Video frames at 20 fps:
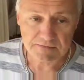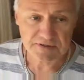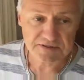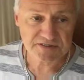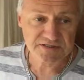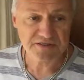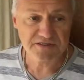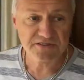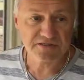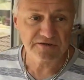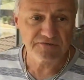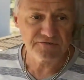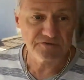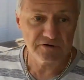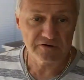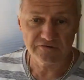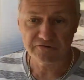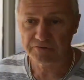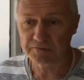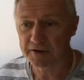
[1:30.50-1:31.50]
this is the
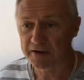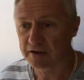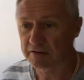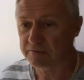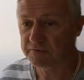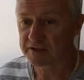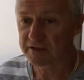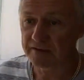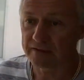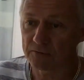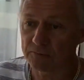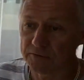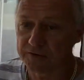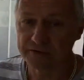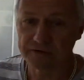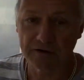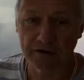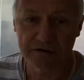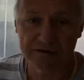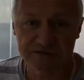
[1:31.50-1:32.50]
view from out the other
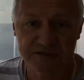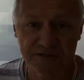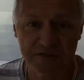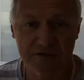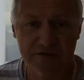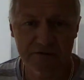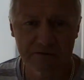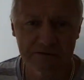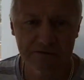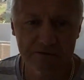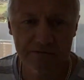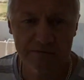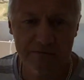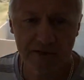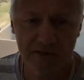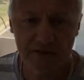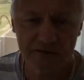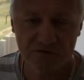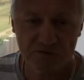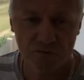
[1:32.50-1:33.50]
windows
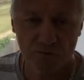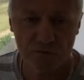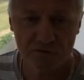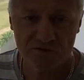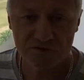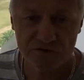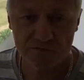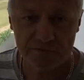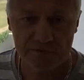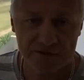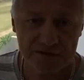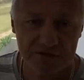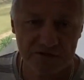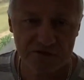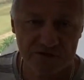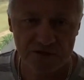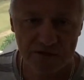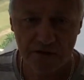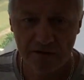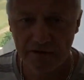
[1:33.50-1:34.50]
down towards the
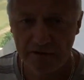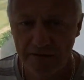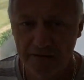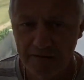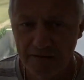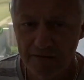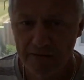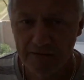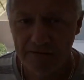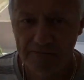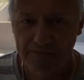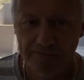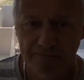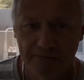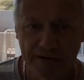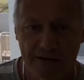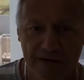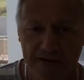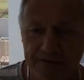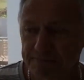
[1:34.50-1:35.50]
beach
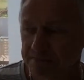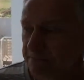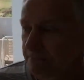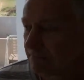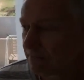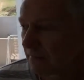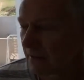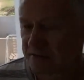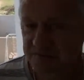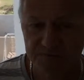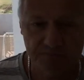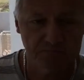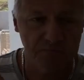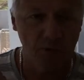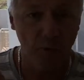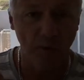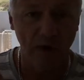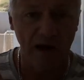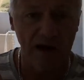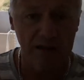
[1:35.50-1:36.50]
there. That's
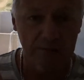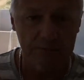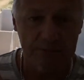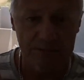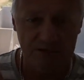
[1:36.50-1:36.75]
Moana